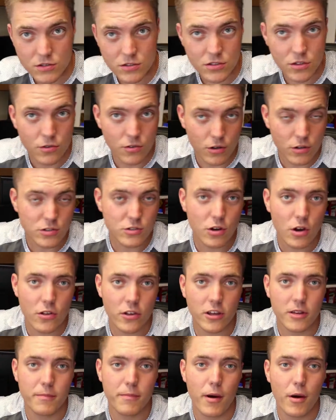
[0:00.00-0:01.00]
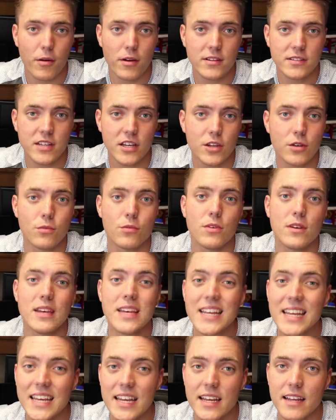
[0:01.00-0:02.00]
So those are all the components that you
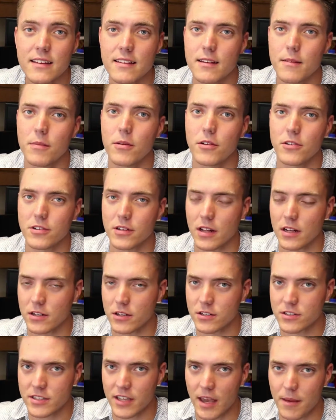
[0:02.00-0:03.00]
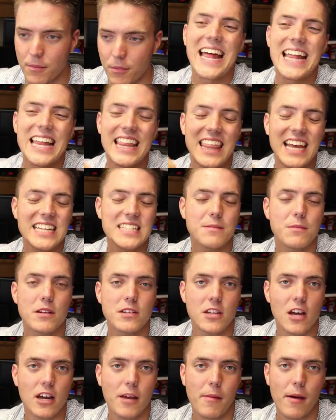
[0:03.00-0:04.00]
need to build your electric skateboard. The things I'm
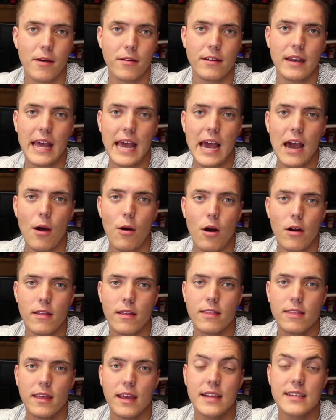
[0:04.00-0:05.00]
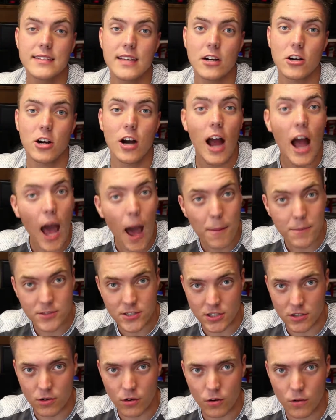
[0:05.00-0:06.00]
going to talk about now are the things that are
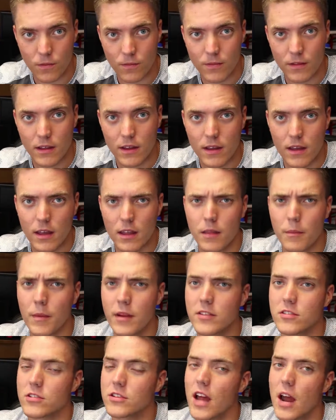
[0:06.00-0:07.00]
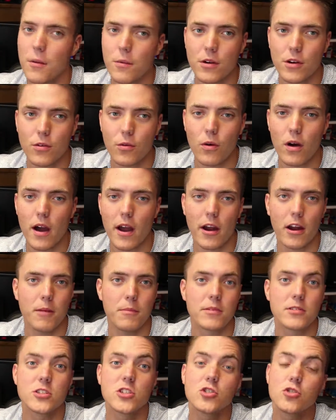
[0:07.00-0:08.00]
optional. It means they're not
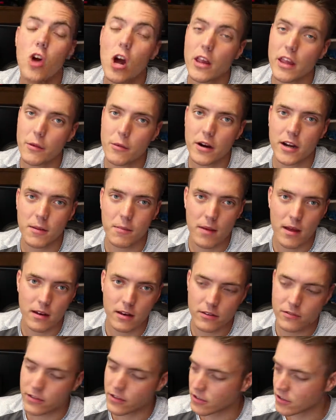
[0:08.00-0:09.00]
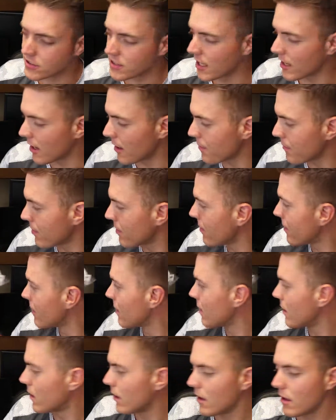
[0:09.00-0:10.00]
required, but strongly recommended for your setup.
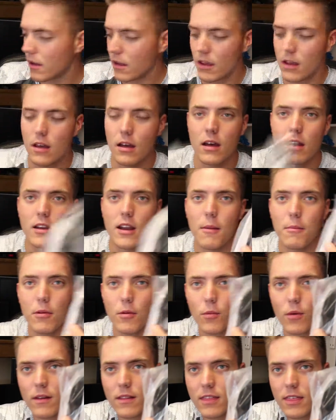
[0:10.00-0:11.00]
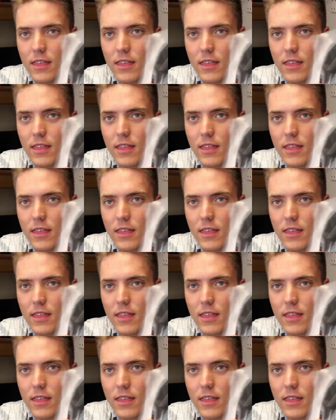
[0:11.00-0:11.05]
Number one